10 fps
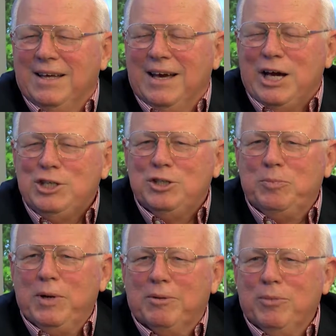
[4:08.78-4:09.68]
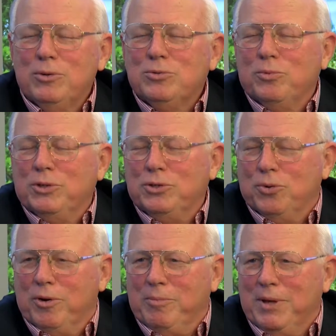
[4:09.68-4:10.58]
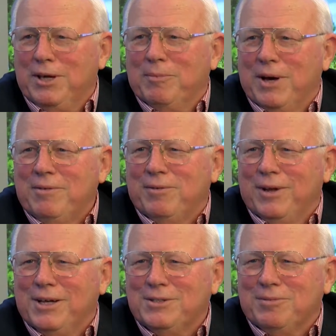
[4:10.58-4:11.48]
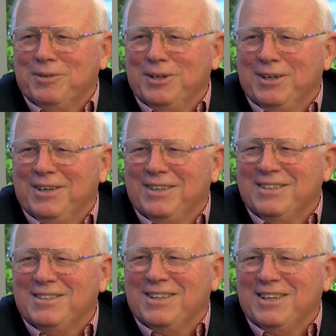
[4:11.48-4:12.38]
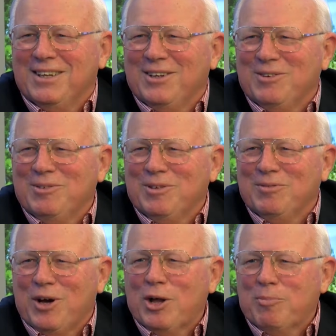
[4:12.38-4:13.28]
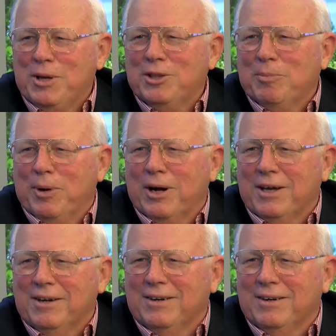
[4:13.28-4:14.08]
I suspect most would join me in my philosophy is that you've got to meet the market.